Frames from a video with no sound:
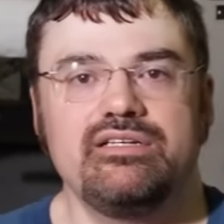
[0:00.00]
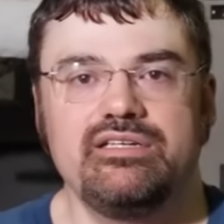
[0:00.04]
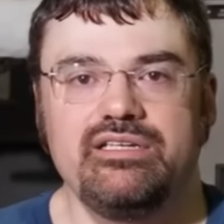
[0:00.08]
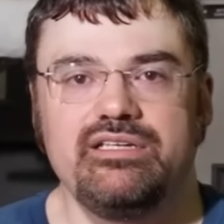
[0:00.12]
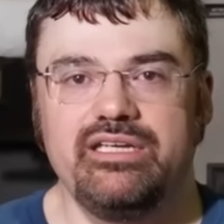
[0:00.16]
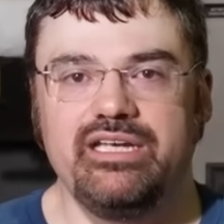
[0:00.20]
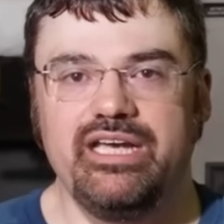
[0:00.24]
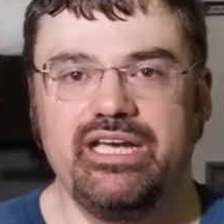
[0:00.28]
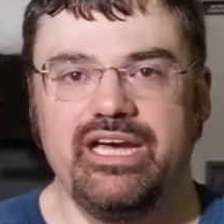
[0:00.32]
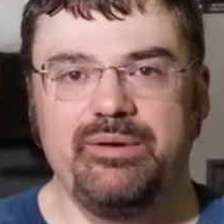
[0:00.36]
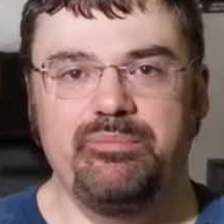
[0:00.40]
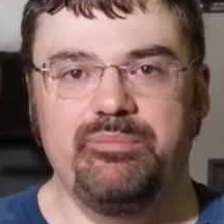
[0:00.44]

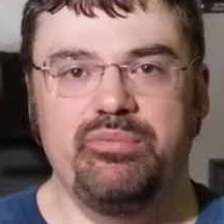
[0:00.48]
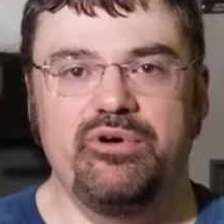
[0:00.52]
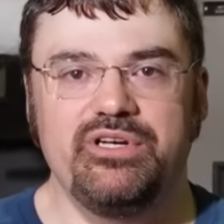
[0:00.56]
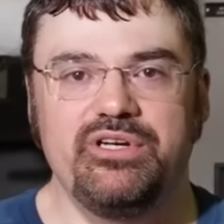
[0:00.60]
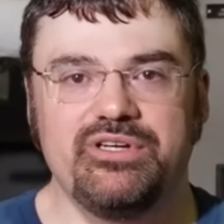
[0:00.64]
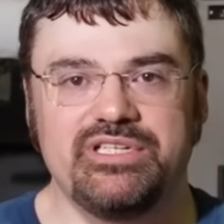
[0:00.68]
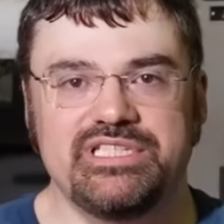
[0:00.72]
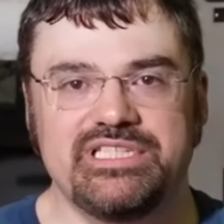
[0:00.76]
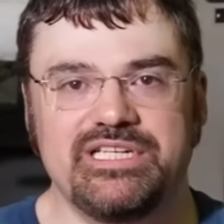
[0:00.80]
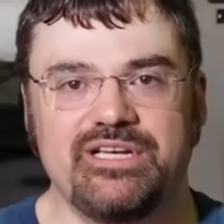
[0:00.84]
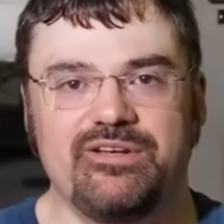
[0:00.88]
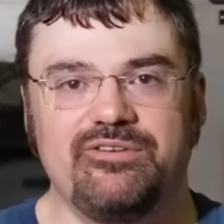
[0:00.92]
You got to put
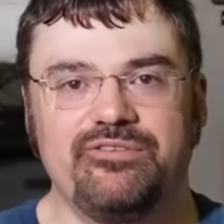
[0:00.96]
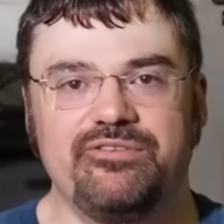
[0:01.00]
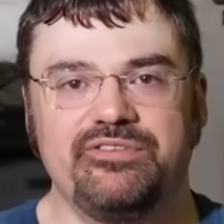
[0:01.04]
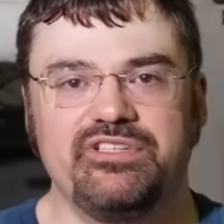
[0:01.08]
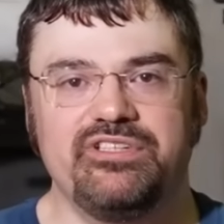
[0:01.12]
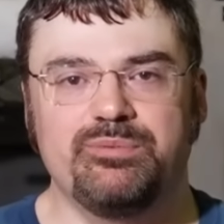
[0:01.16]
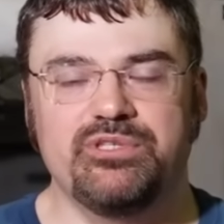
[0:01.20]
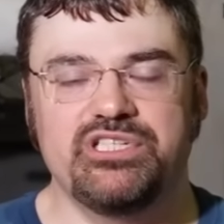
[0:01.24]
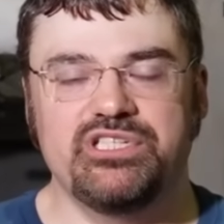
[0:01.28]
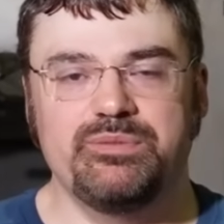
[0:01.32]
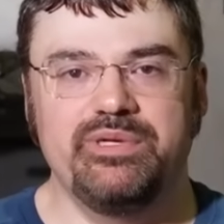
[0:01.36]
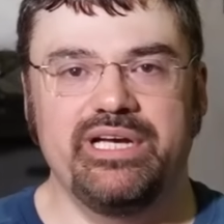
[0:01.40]
yourself in the
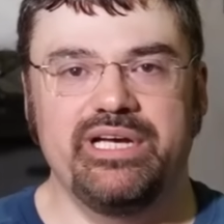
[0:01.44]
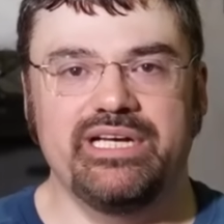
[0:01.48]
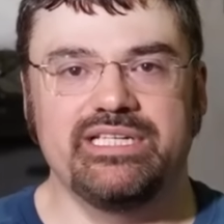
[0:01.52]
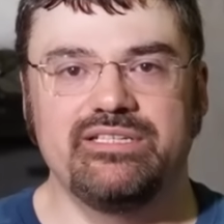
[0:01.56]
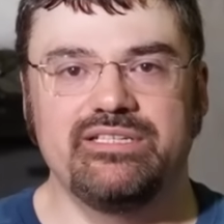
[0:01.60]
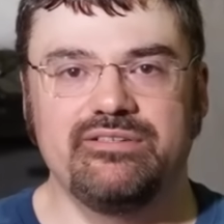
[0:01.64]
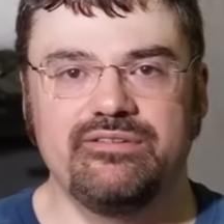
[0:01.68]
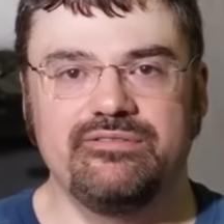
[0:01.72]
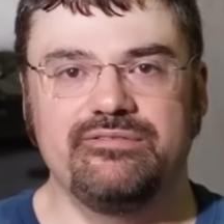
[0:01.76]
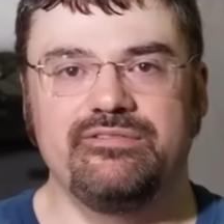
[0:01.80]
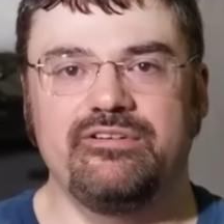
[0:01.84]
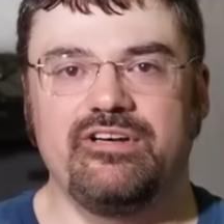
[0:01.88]

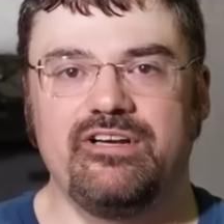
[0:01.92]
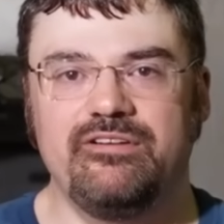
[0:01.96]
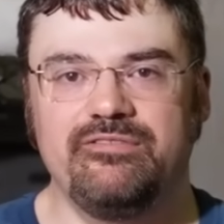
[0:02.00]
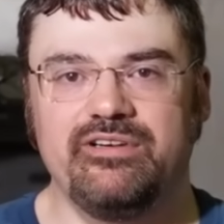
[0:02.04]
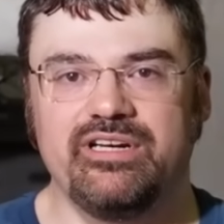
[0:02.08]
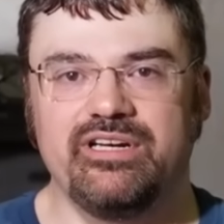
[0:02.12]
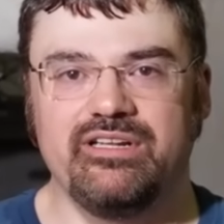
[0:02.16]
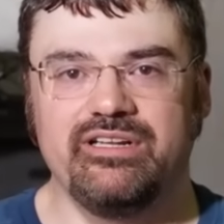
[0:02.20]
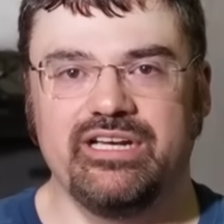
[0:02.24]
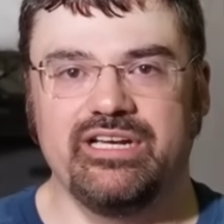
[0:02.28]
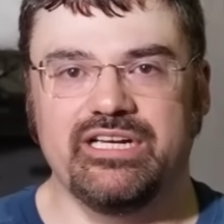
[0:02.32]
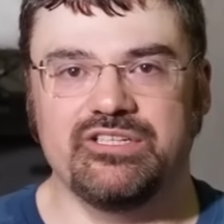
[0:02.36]
perspective of an
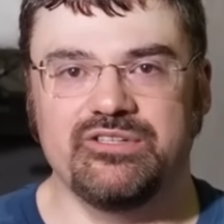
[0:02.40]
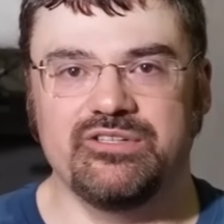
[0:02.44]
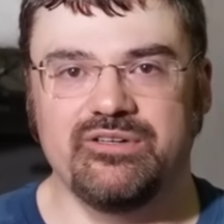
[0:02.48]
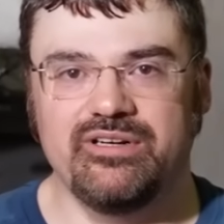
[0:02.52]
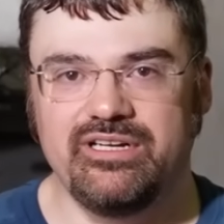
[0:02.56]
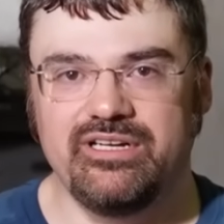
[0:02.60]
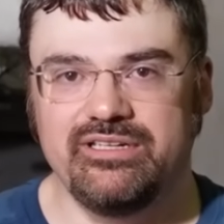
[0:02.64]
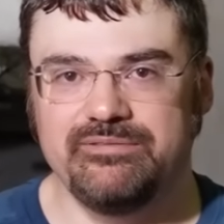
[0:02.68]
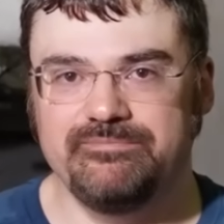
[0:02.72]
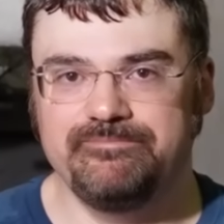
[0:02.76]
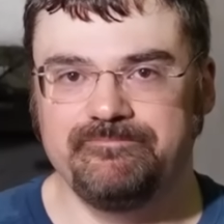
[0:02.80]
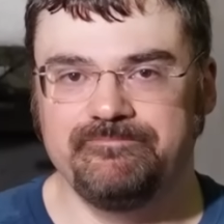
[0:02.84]

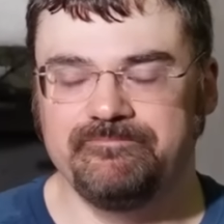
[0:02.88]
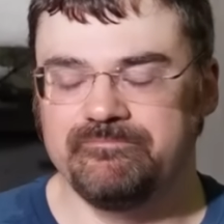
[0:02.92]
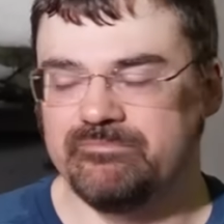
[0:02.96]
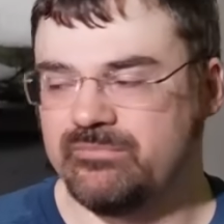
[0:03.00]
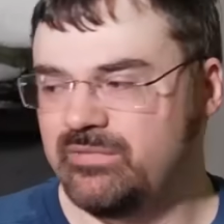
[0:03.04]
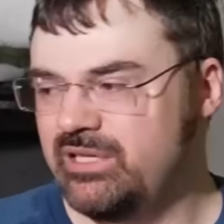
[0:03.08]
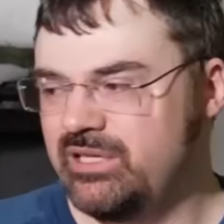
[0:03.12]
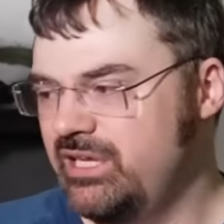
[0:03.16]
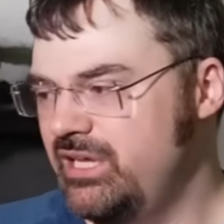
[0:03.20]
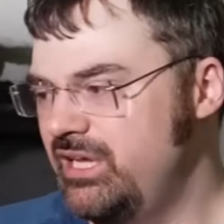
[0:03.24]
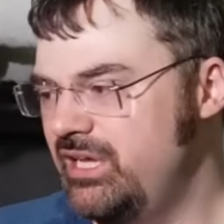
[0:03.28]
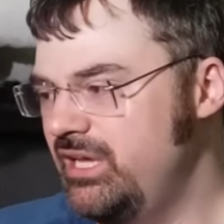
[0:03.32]
electron.
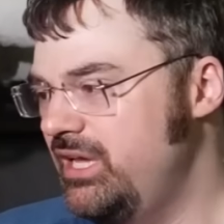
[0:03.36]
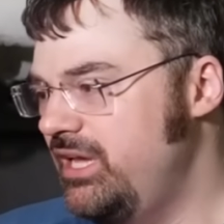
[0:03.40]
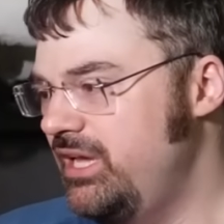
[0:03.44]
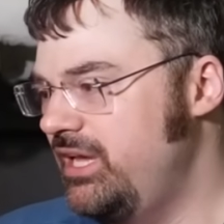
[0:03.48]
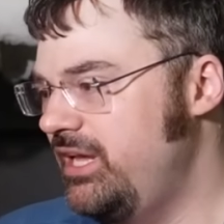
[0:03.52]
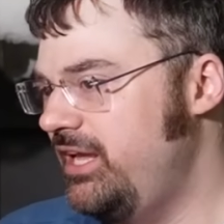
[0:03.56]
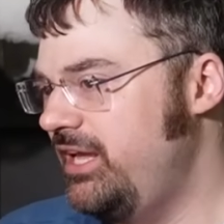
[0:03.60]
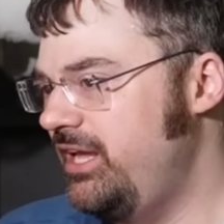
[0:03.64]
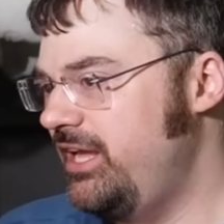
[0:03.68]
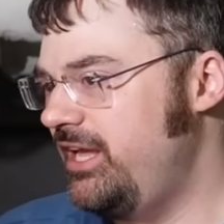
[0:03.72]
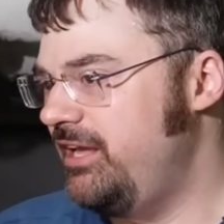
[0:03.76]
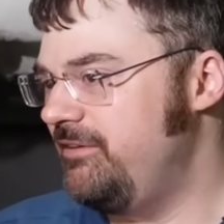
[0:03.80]

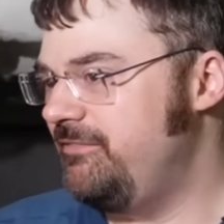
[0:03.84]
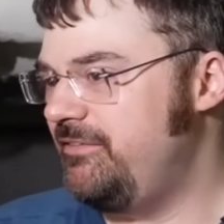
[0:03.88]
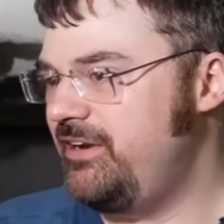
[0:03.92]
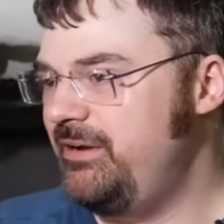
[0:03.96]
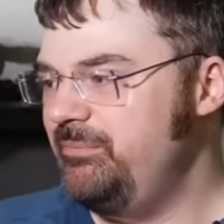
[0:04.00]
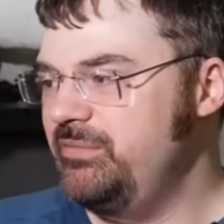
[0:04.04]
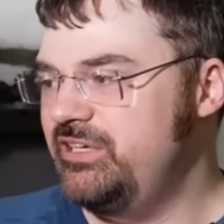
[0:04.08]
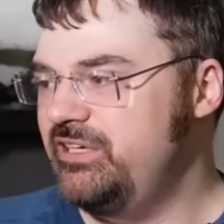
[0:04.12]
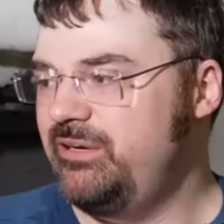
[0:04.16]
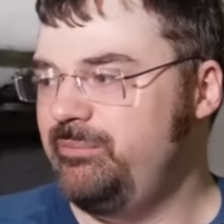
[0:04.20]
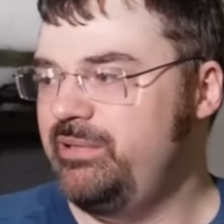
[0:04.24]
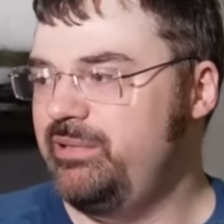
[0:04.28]
If
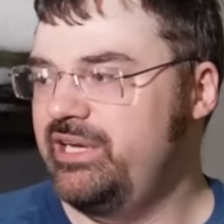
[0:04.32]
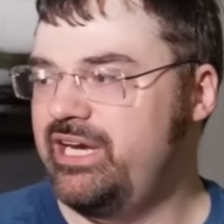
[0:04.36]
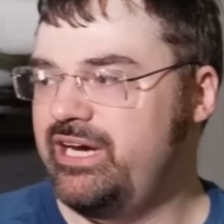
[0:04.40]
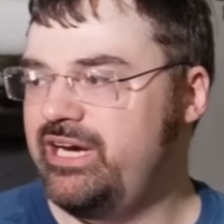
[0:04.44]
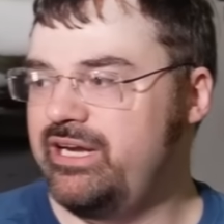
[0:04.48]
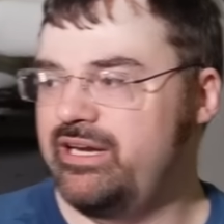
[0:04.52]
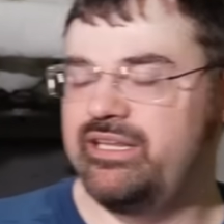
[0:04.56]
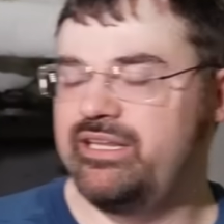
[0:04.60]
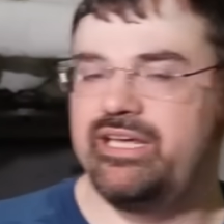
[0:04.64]
I'm coming out of